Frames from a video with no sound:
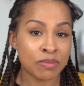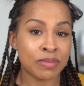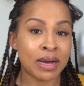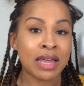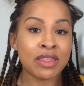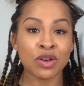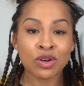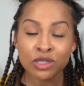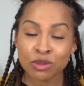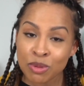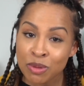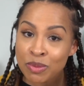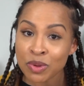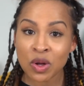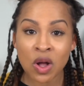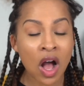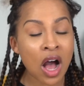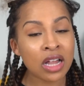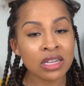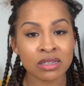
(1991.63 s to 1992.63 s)
By those people
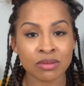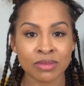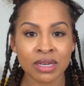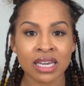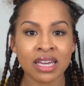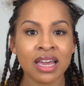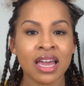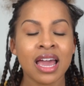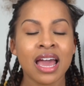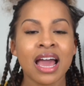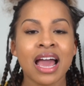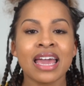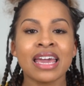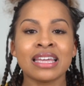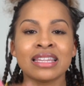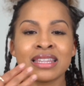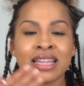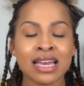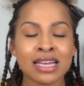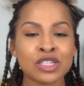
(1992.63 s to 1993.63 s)
calling me,
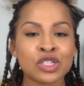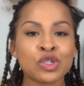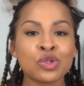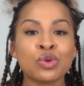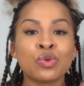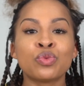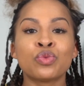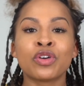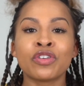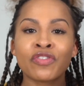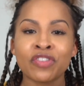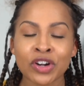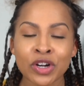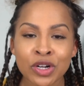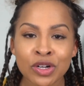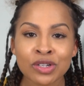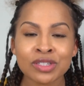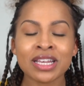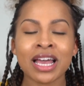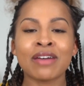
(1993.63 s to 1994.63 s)
it led to
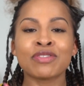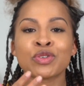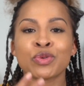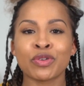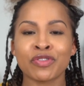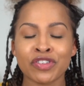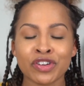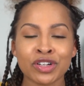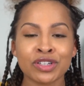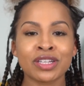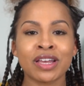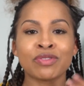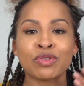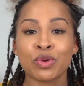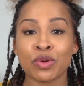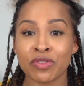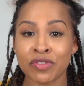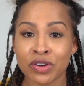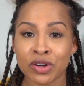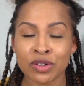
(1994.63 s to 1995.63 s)
referrals after referrals after
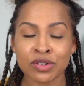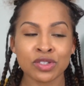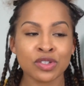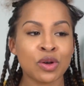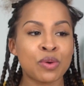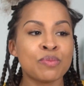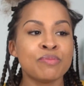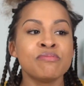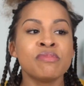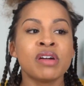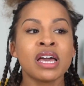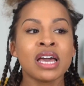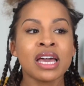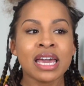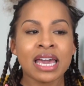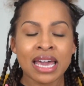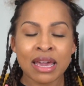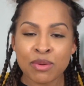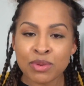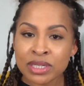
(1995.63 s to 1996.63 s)
referrals. So
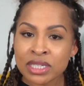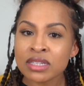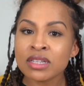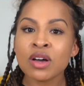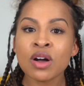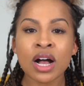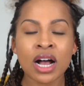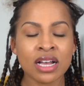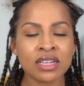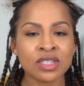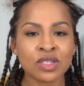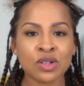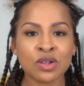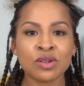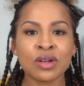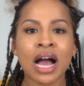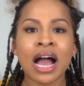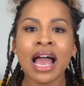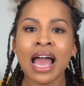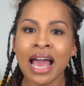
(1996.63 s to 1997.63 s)
it was a little
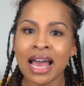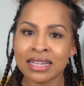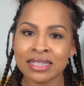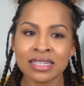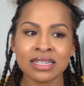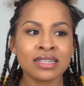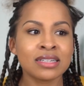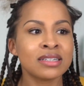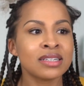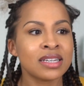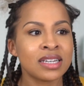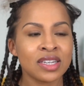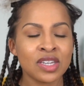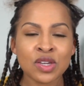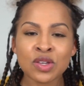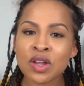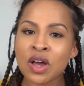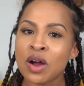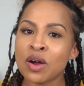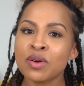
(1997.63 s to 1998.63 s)
hustle. I had to,
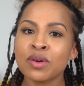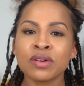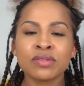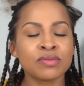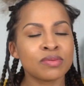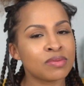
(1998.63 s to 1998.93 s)
you